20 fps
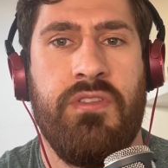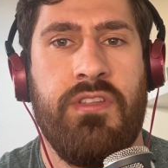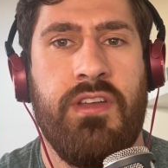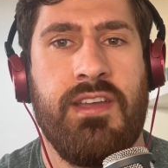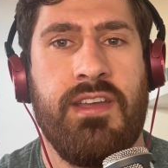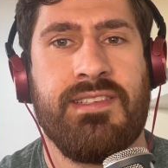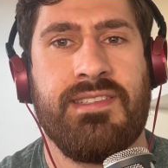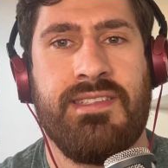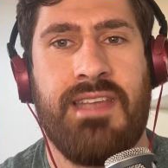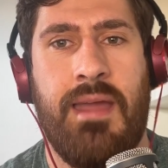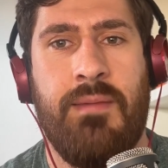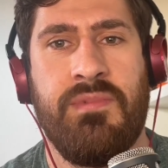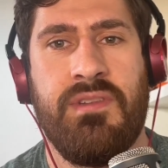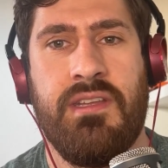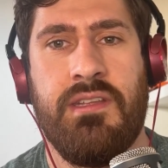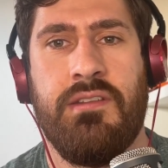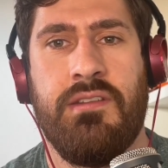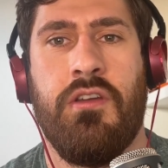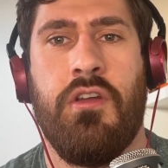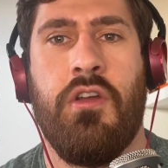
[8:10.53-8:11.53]
that
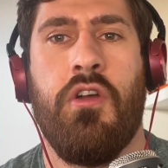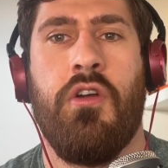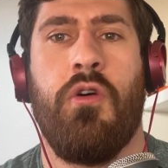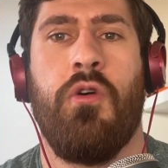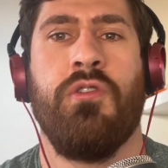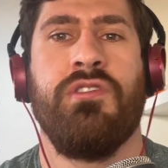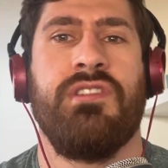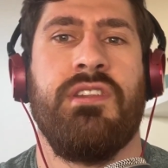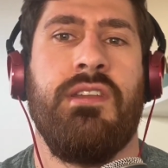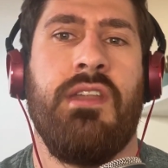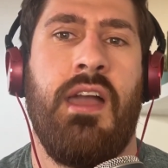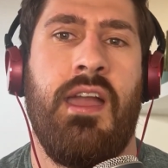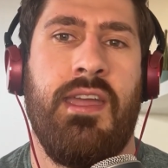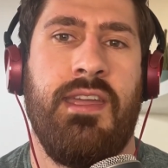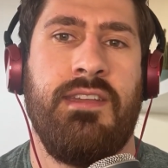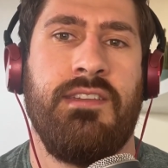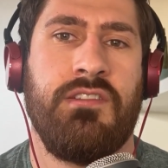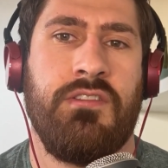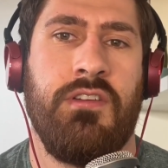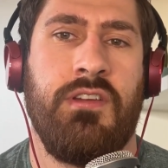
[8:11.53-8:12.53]
accepted or
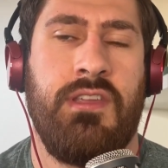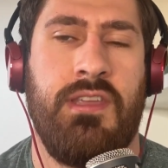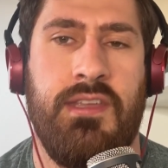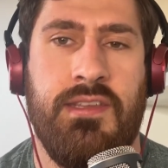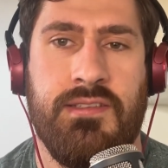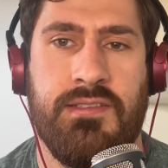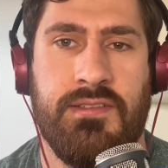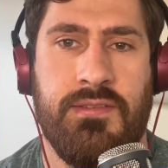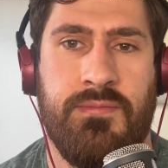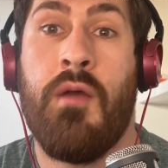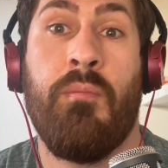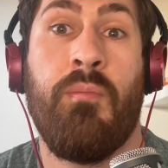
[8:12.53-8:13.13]
denied cookies.